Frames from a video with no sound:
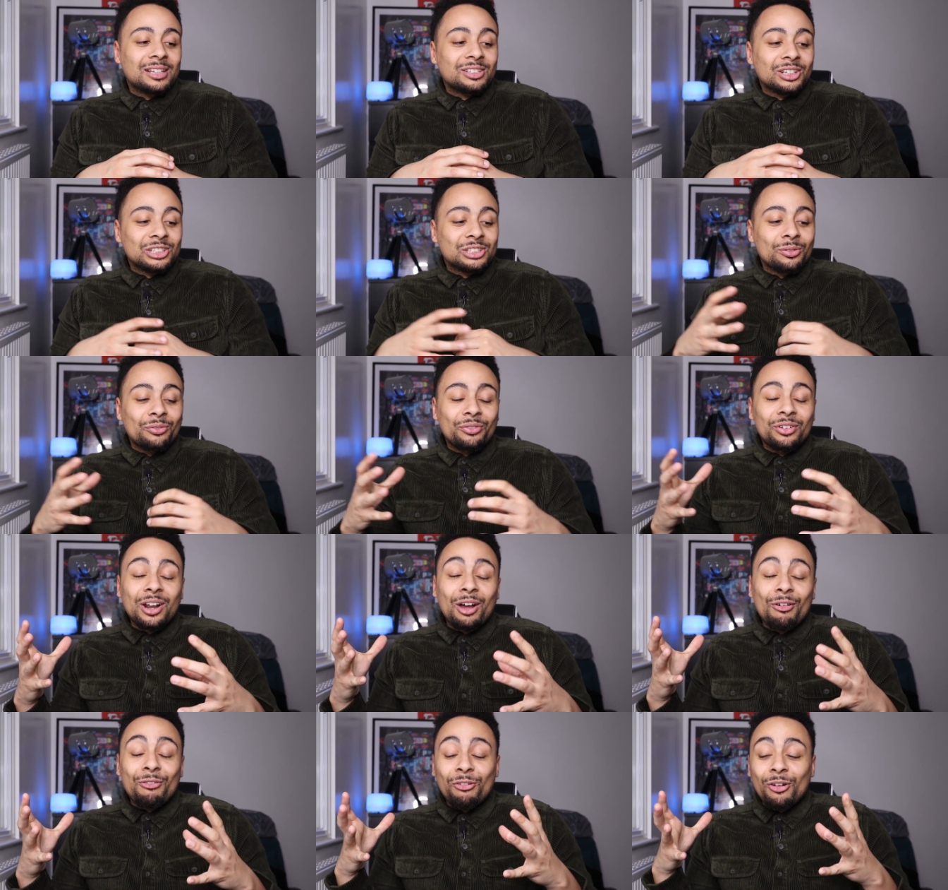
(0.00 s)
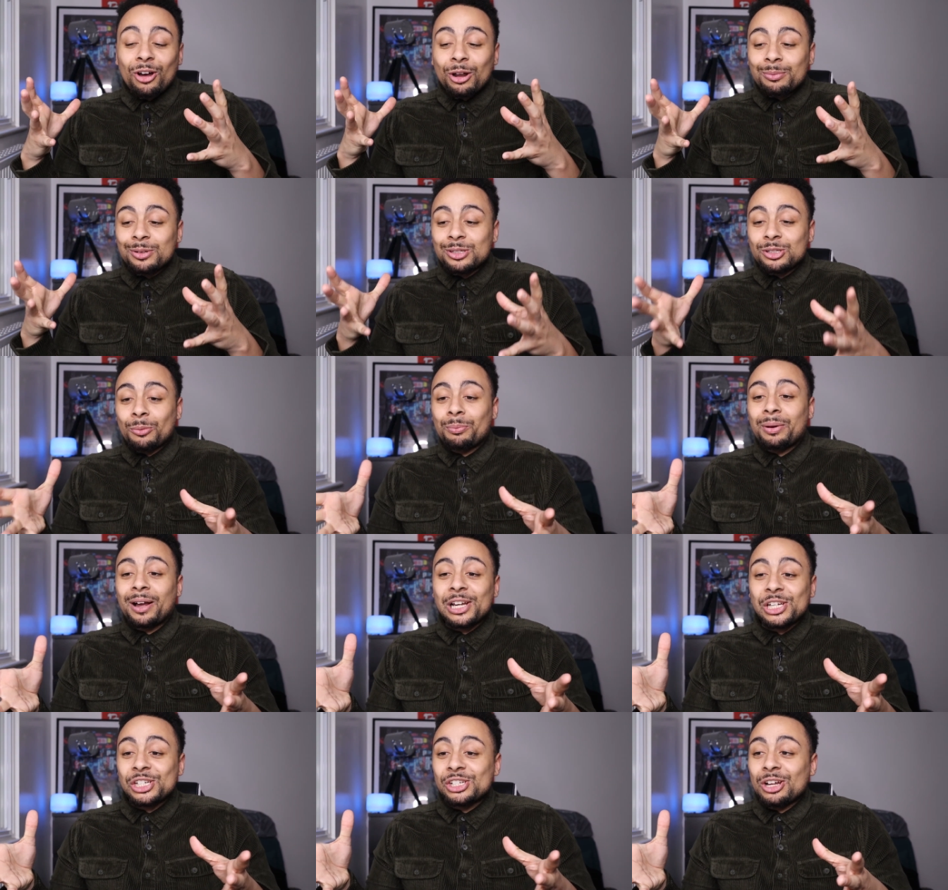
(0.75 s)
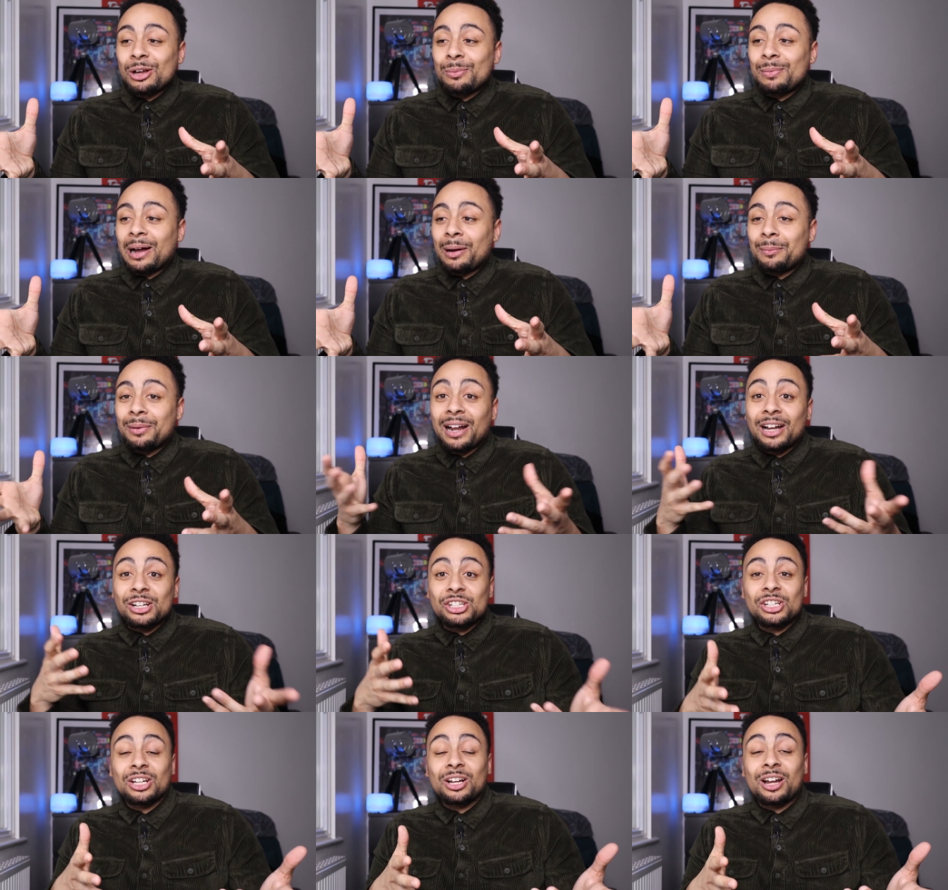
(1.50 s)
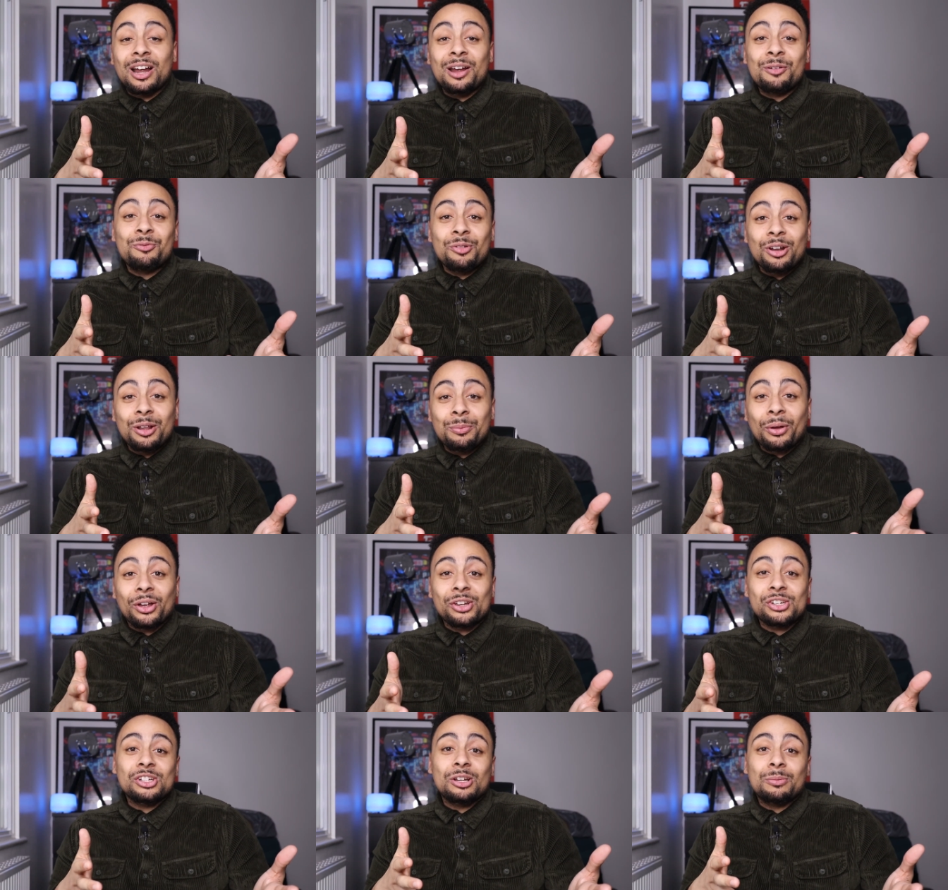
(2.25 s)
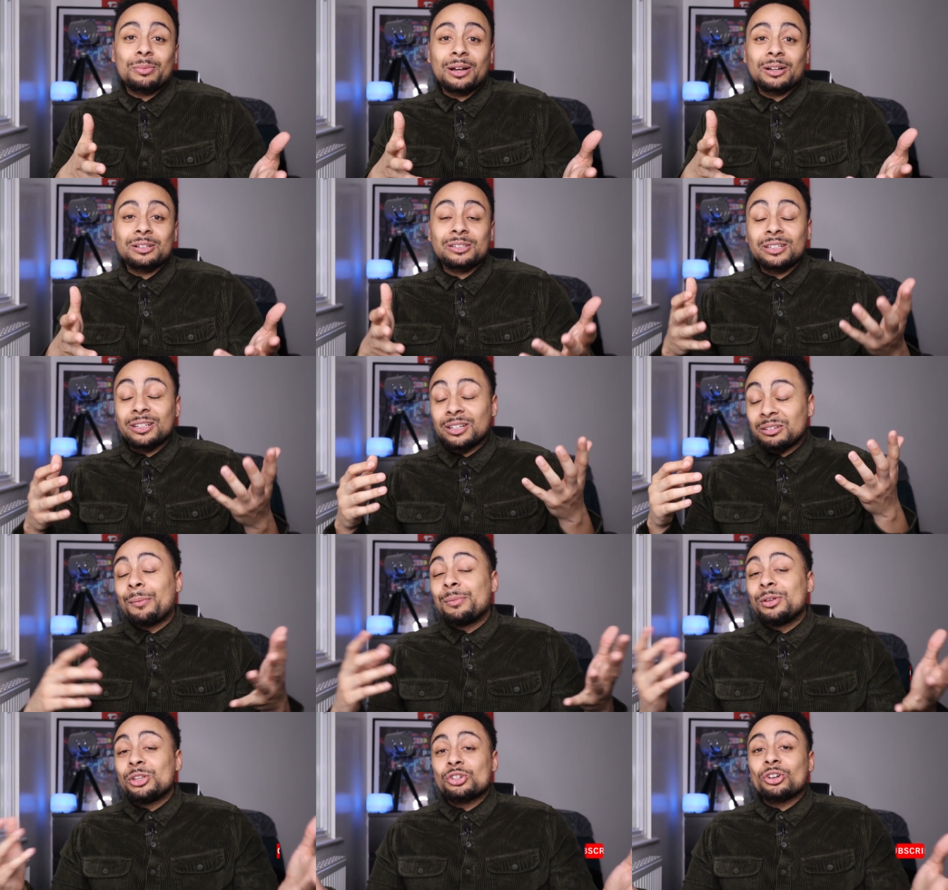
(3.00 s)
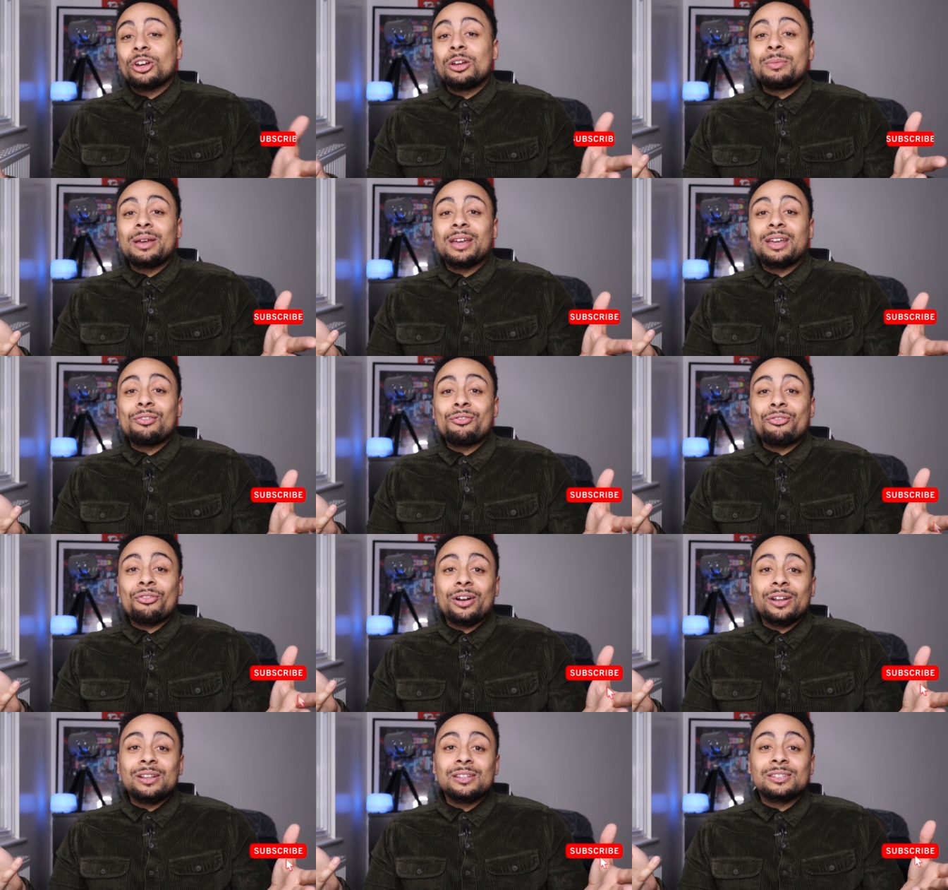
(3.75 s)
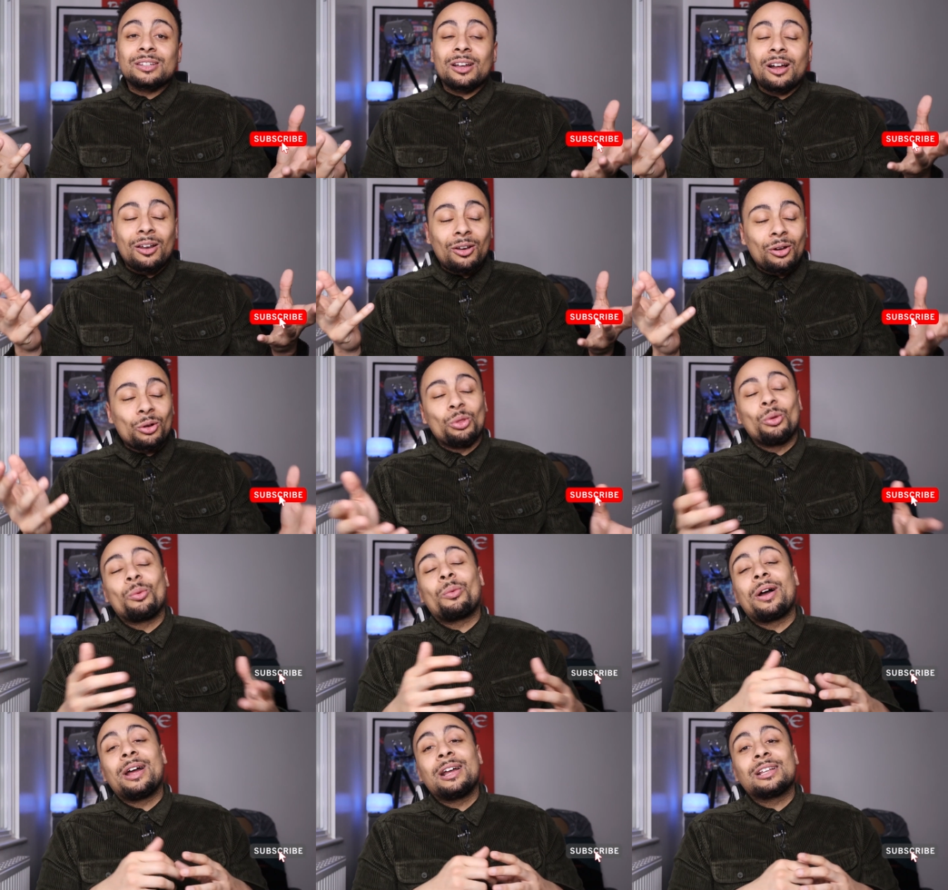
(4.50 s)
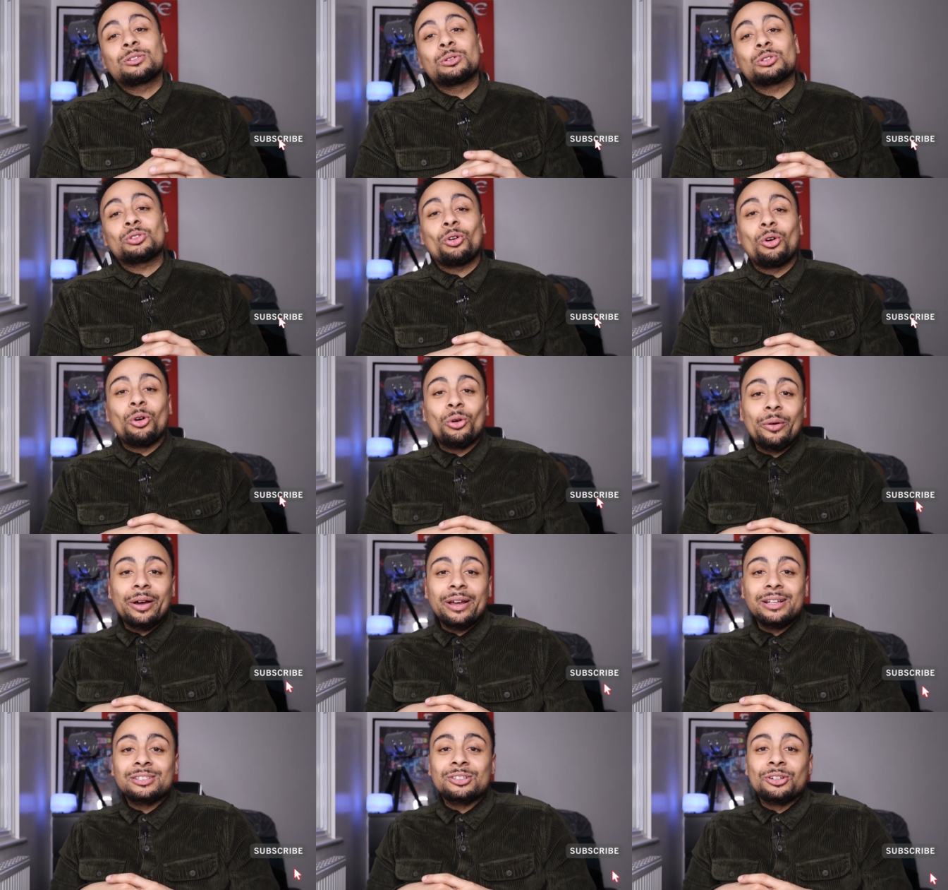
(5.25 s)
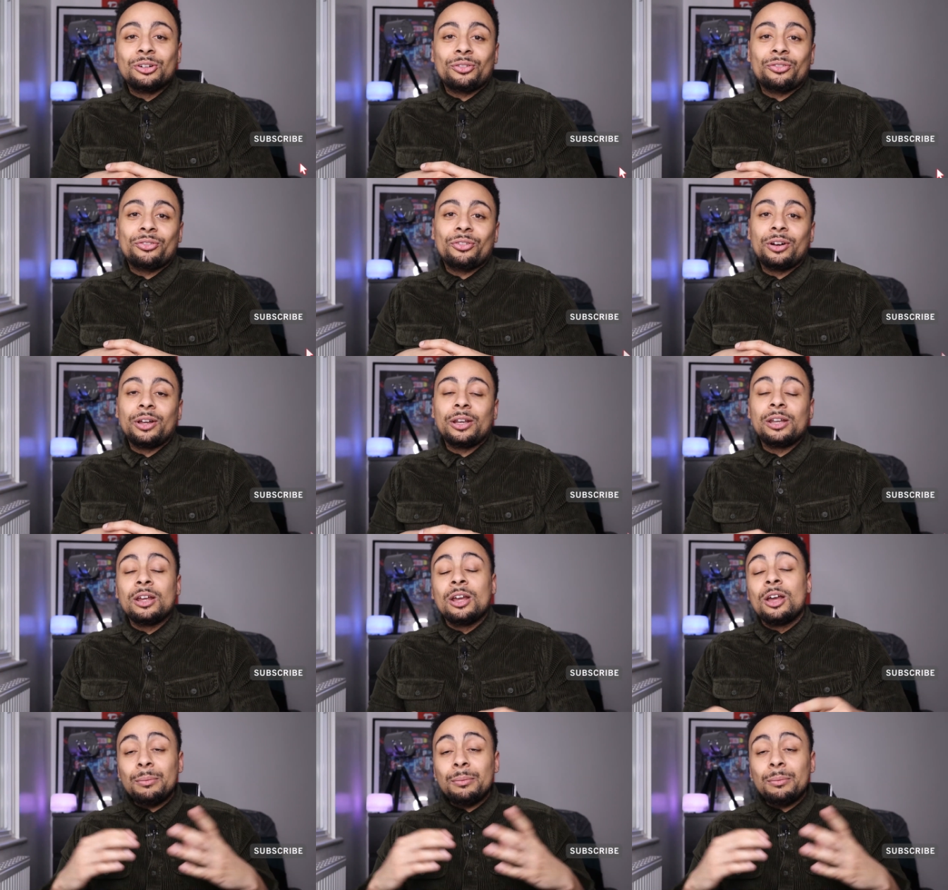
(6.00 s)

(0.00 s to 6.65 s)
It's not something I thought I'd be so passionate about, but actually I am really passionate about it. I'm enjoying making friends along the way, so it's always good fun.